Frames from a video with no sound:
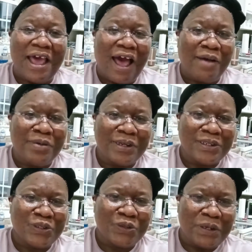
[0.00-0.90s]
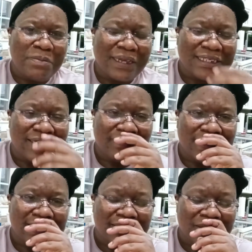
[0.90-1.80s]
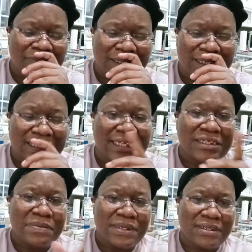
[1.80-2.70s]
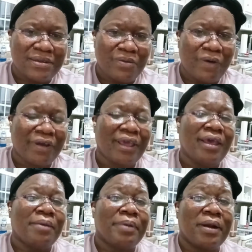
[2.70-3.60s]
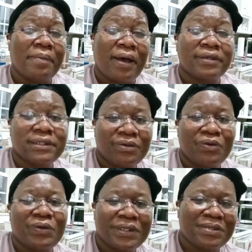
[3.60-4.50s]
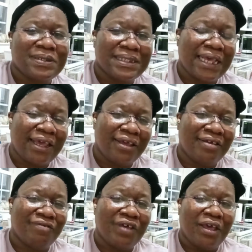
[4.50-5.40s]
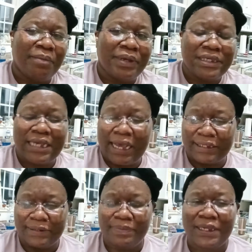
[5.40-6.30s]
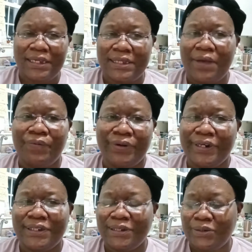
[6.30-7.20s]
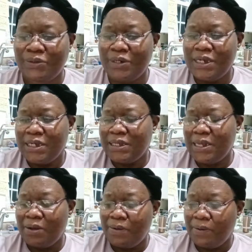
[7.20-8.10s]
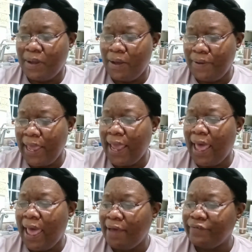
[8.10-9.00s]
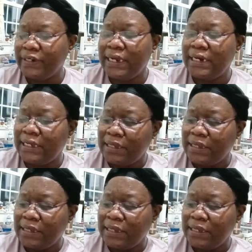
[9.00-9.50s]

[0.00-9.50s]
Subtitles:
I'm going to treat myself to some special things because I'm working. But I'm also going to save because I got some things I want to do. So, okay, I haven't done this.